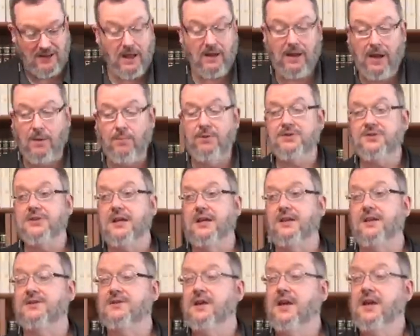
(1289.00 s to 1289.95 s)
I will say
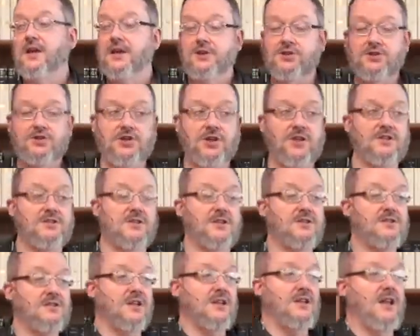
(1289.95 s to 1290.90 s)
this.
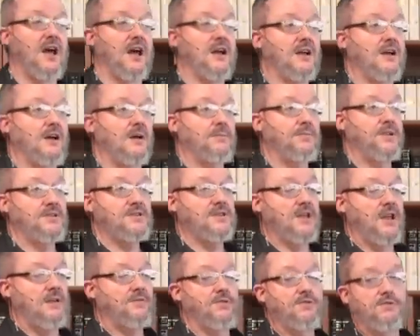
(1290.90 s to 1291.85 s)
Jesus did not come to
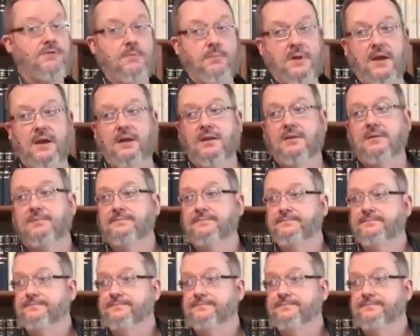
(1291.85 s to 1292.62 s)
save you from hell.